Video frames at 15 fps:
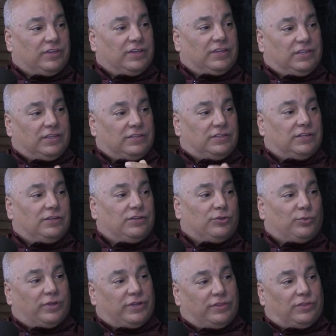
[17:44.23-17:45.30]
you didn't do
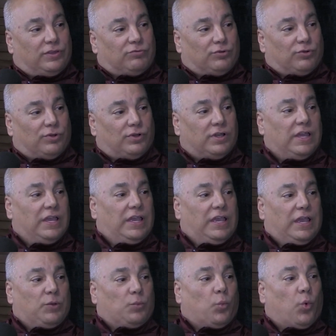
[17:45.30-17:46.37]
anything wrong,
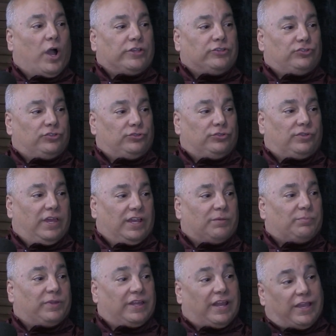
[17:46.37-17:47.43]
and why should you take a
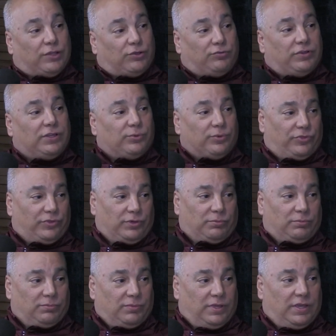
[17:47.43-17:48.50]
plea? And I agreed with you.